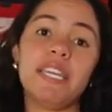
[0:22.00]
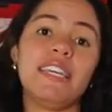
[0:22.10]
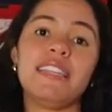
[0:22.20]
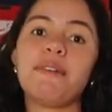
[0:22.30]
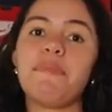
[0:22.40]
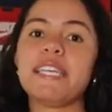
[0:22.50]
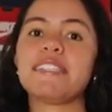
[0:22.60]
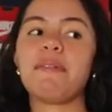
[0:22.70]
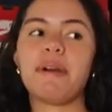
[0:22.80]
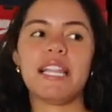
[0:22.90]
be the best
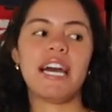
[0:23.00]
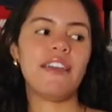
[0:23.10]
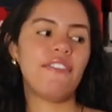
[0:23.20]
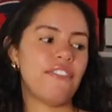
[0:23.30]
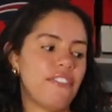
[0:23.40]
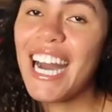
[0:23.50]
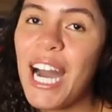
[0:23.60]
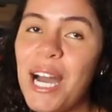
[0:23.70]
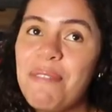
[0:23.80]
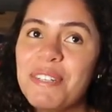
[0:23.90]
day of my life.
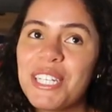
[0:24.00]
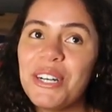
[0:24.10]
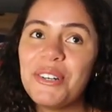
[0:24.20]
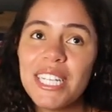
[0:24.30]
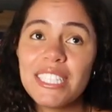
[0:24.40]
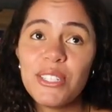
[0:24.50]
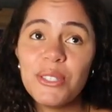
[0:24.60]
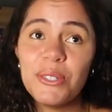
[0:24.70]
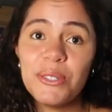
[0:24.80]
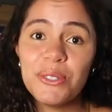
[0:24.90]
I'm going
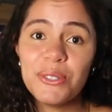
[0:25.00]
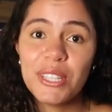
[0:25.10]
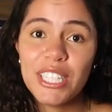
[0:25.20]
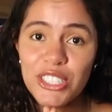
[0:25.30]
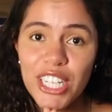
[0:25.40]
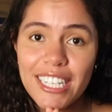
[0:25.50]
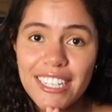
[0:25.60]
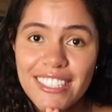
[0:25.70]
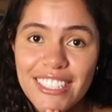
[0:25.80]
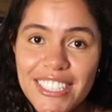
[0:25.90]
to the Drake
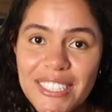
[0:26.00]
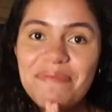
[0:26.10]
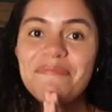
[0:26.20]
concert.